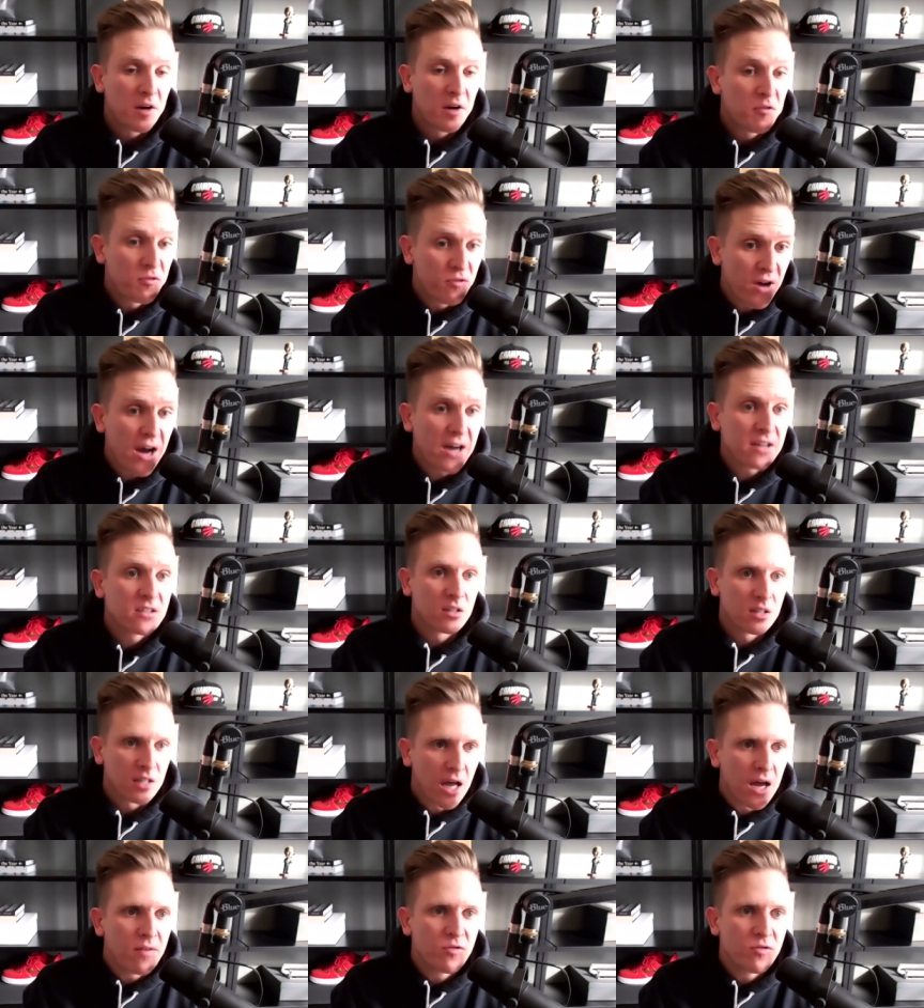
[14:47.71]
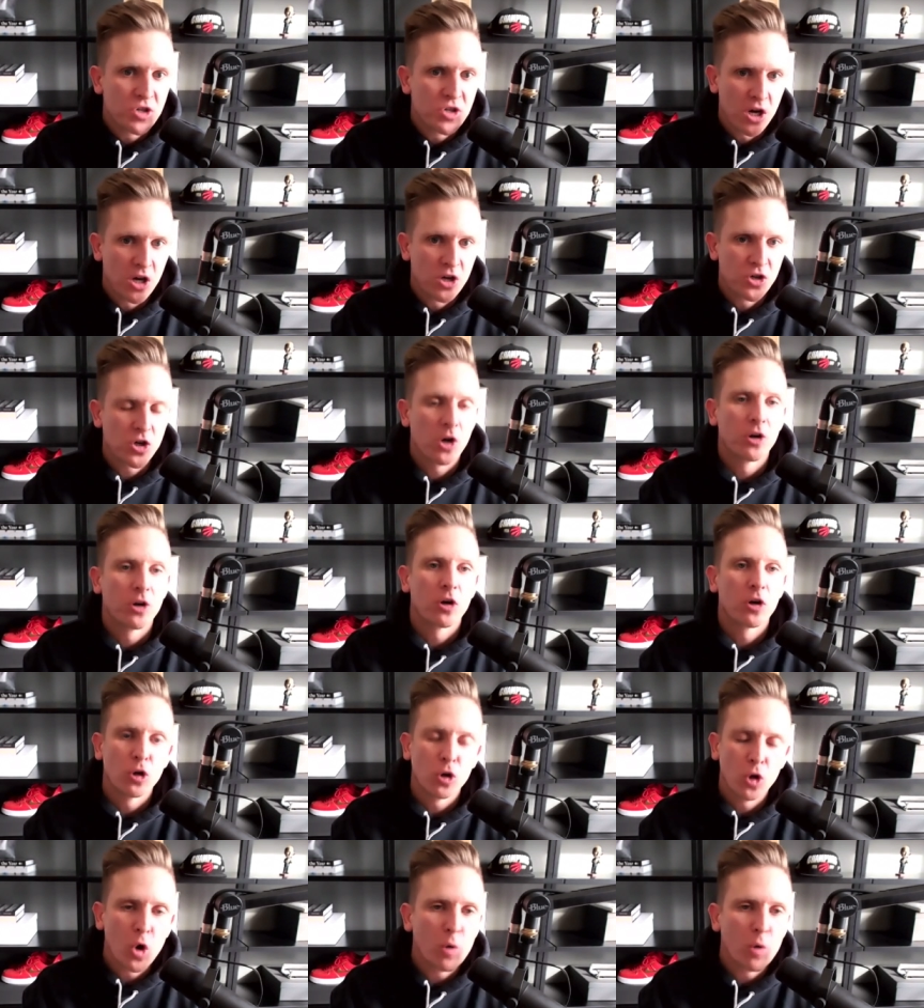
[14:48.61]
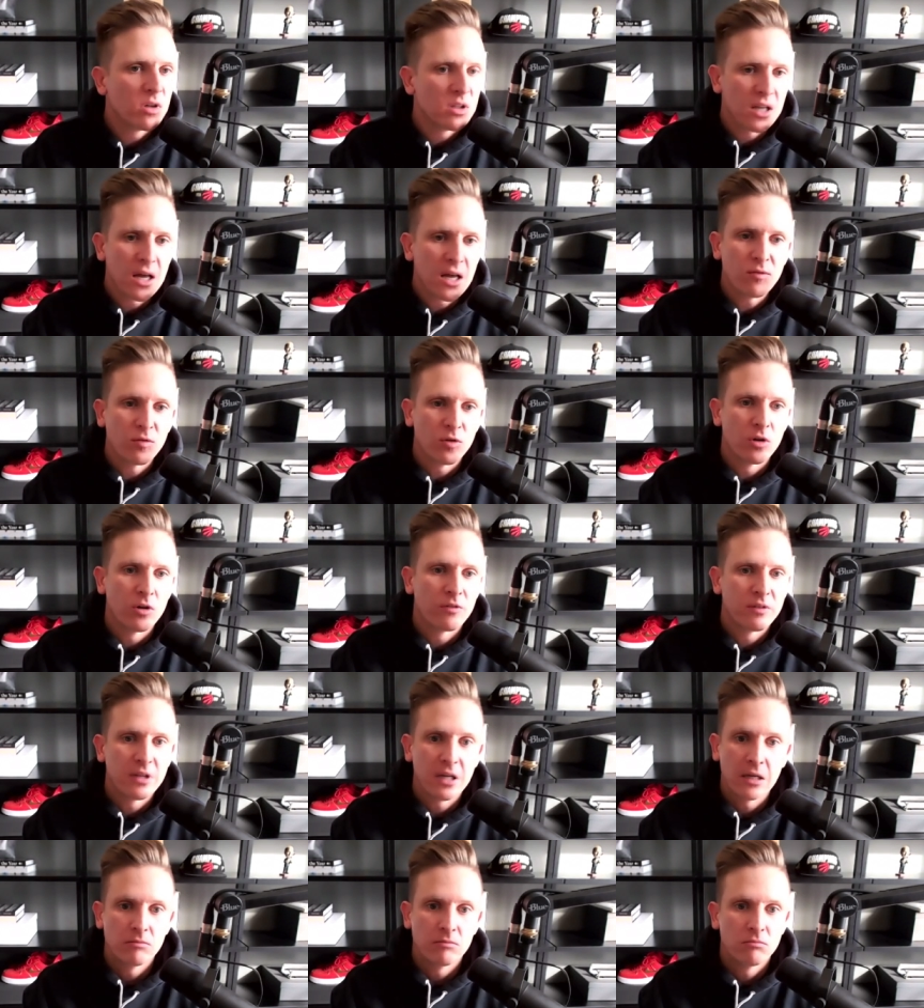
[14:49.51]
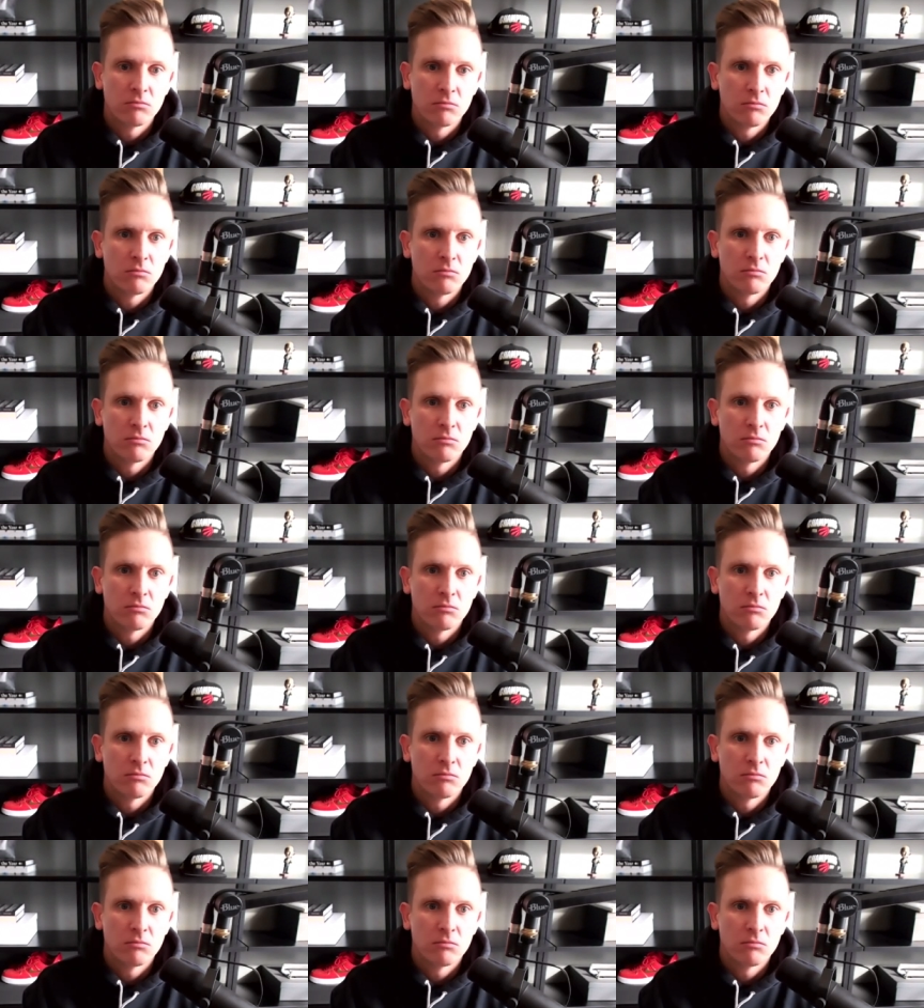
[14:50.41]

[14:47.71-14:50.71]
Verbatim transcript: affect life change on a global level than